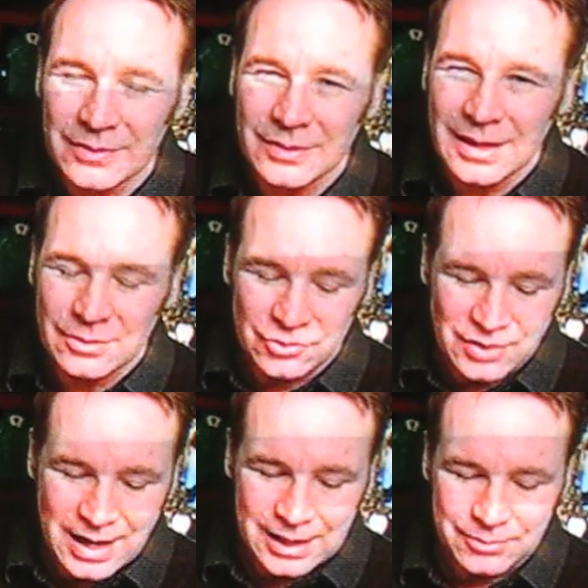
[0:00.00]
the Deluge
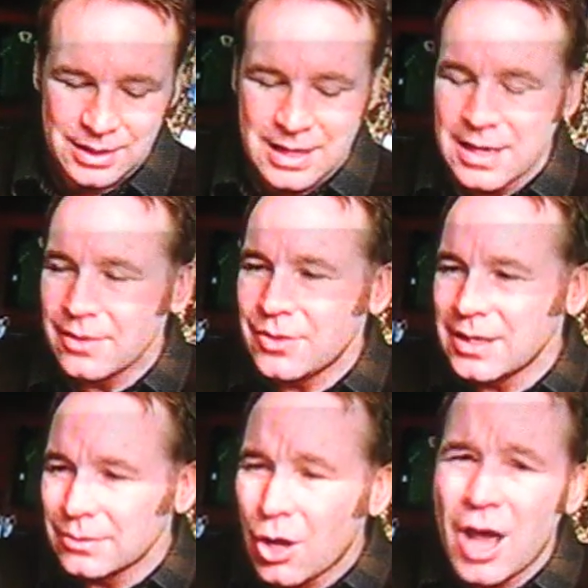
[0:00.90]
Gallery,
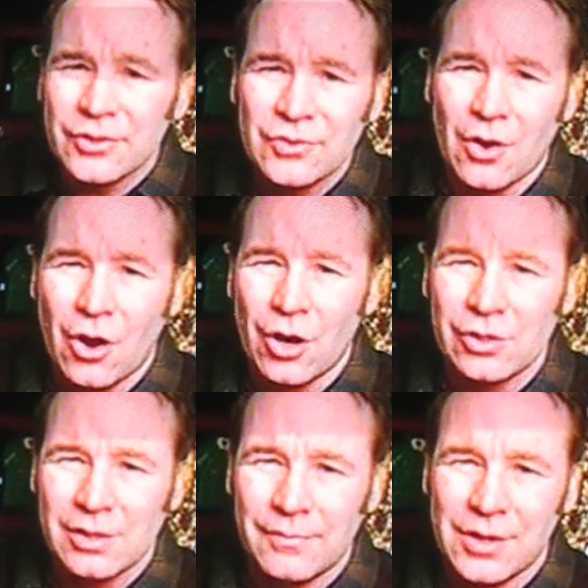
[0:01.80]
the lost
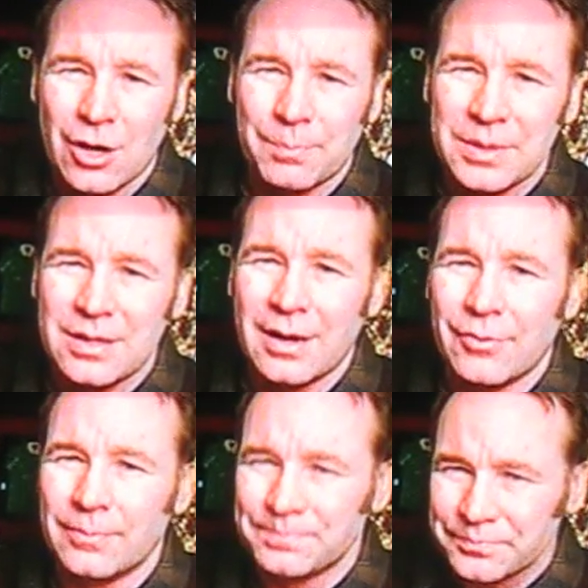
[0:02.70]
art of the LP
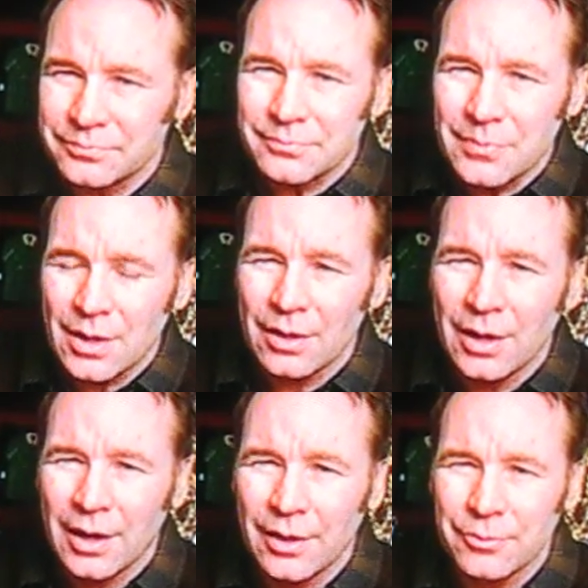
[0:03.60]
cover.
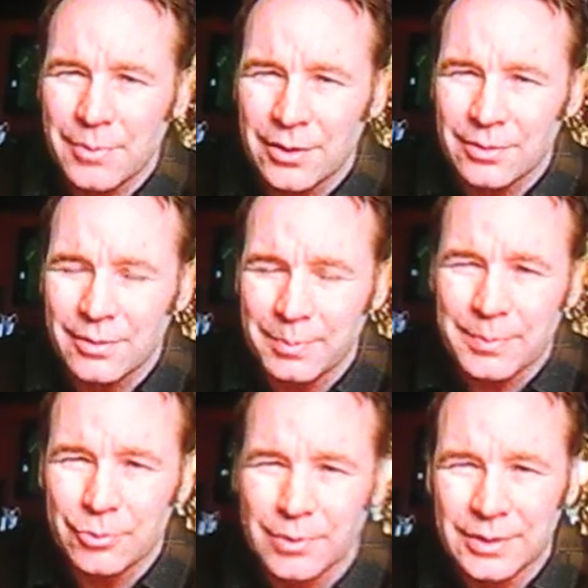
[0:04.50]
The
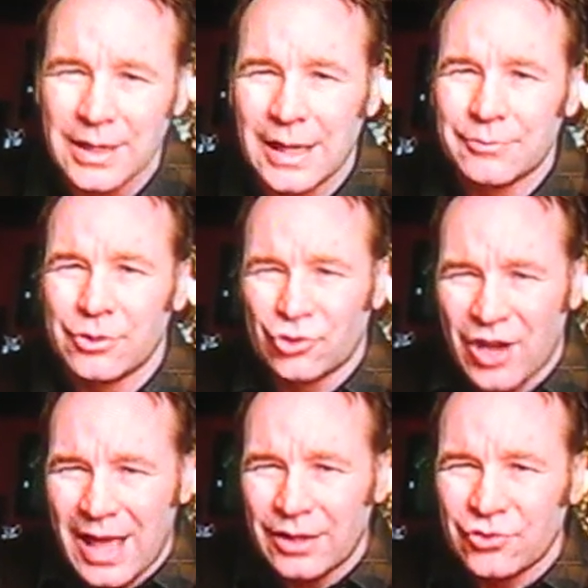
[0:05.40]
people who run the gallery are
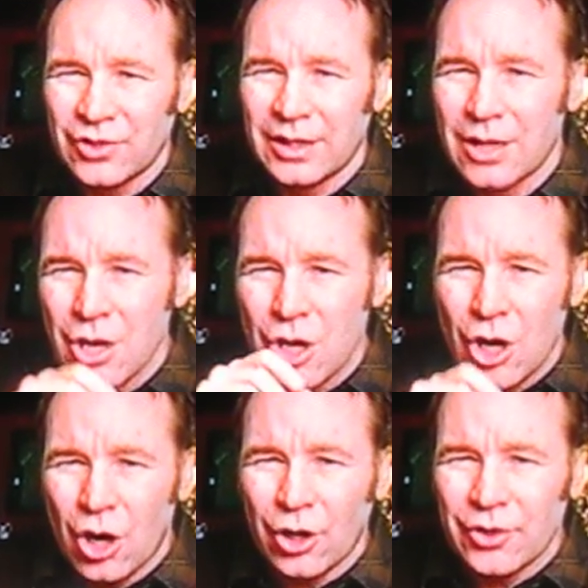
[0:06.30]
challenging
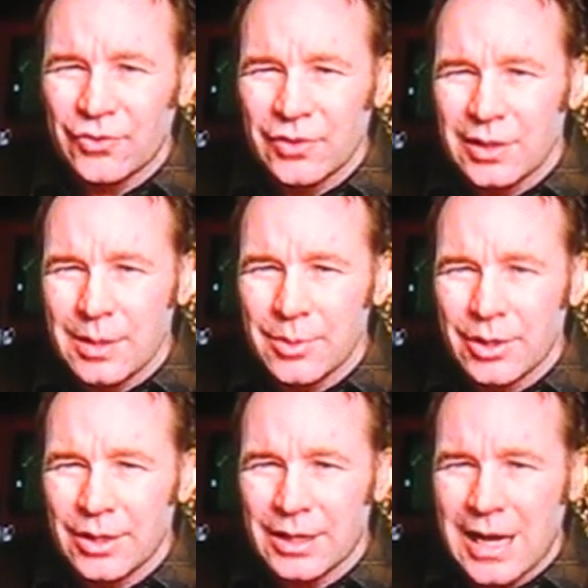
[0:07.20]
artists in the
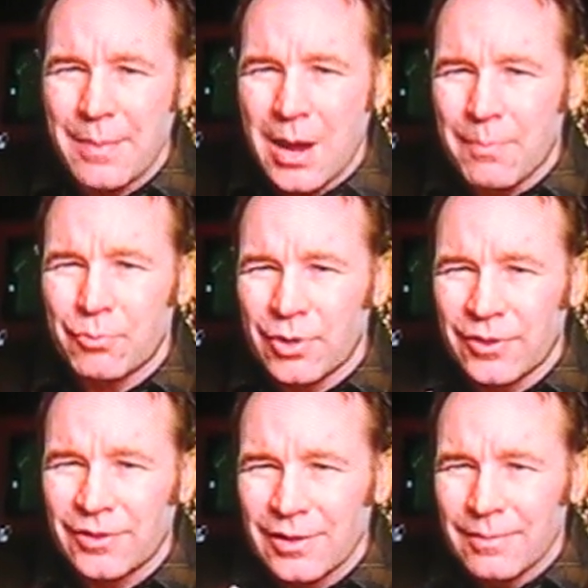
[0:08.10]
community to come up
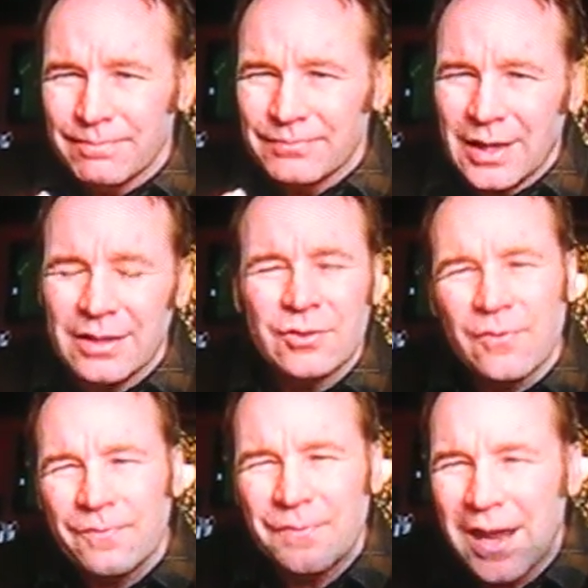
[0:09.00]
with, I guess,
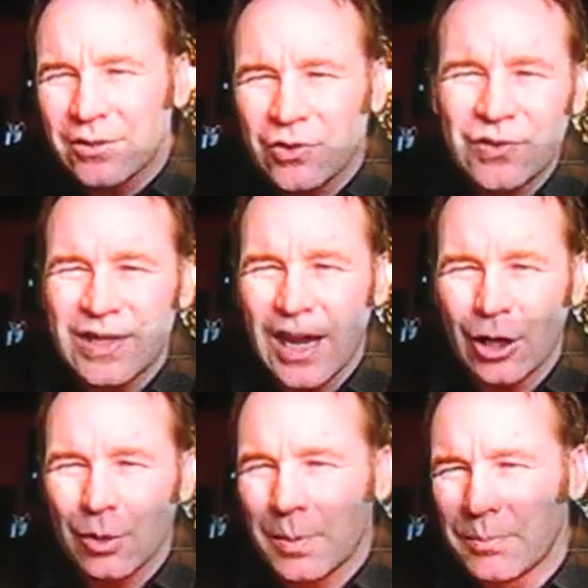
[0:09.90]
fantasy
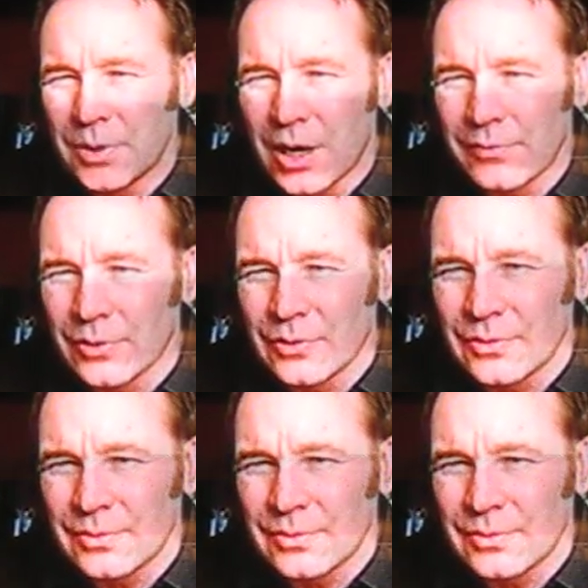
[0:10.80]
album covers.